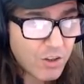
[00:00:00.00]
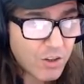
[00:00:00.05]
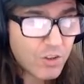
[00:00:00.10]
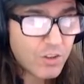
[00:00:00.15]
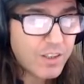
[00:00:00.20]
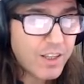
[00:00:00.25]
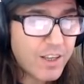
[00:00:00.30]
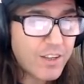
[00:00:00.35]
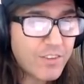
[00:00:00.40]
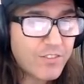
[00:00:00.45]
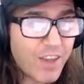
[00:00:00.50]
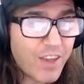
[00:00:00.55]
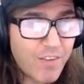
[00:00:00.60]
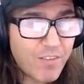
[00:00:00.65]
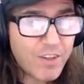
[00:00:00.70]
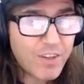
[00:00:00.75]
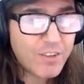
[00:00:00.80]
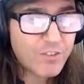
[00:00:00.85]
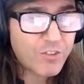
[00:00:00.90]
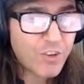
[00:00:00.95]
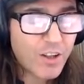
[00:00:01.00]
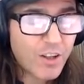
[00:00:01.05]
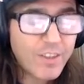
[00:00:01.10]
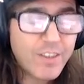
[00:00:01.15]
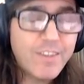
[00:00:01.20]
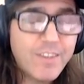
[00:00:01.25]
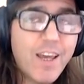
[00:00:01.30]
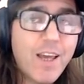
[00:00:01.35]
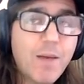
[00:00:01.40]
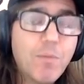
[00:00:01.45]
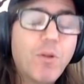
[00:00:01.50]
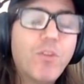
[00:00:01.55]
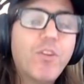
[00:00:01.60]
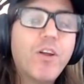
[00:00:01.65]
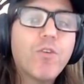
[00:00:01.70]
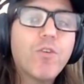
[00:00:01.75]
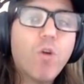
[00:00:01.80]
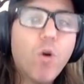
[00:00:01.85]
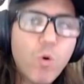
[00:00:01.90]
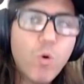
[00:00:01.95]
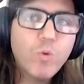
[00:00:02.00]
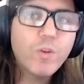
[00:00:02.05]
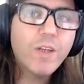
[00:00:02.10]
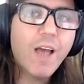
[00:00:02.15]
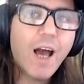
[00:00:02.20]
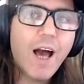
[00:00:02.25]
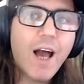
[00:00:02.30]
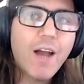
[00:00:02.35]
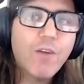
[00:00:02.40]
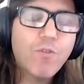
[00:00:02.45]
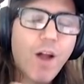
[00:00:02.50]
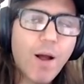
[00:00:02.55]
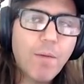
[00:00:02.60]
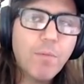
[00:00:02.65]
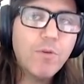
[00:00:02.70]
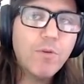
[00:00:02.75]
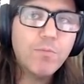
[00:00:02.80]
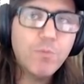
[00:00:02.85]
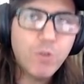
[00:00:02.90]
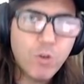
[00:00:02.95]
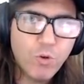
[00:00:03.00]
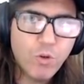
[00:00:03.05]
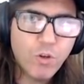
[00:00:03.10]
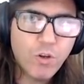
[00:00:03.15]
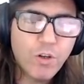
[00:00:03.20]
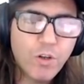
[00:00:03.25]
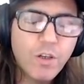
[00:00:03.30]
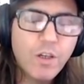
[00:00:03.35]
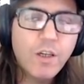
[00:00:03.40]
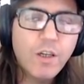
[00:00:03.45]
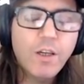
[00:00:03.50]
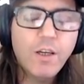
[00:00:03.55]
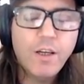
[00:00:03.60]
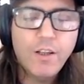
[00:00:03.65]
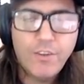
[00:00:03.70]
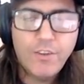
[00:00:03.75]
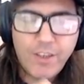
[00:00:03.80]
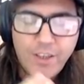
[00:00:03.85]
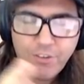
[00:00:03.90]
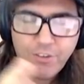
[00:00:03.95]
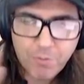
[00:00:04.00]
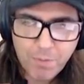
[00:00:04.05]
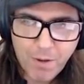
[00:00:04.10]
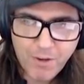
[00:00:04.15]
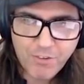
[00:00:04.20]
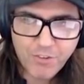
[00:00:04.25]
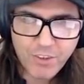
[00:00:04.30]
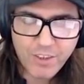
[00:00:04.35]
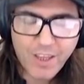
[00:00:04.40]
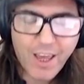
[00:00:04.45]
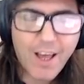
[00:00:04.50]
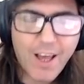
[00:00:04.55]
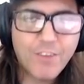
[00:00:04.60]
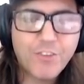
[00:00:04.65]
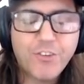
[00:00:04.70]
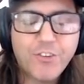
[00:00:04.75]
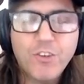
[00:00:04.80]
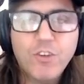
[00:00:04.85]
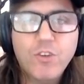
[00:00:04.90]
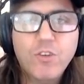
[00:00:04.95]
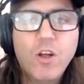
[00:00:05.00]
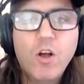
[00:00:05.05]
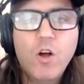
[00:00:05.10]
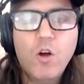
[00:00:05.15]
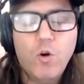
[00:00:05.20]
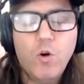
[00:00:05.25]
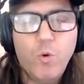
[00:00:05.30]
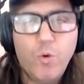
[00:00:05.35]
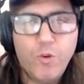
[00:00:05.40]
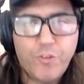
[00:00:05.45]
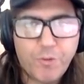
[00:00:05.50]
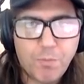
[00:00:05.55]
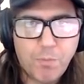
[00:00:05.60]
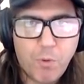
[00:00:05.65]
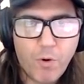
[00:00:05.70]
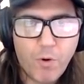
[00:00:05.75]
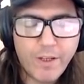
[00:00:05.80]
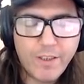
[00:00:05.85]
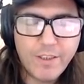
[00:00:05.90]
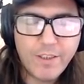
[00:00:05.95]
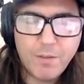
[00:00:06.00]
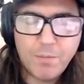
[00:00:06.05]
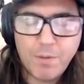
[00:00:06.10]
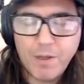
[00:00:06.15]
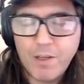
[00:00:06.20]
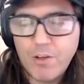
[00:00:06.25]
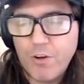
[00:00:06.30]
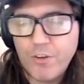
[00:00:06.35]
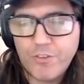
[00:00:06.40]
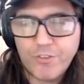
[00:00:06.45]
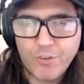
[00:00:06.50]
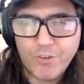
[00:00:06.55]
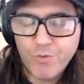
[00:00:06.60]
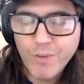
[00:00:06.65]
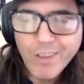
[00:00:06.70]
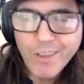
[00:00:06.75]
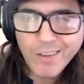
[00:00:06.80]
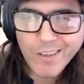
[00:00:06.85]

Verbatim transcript: there's evidence on the table. Their own guy, Robert Mueller, the special counsel who was appointed because the real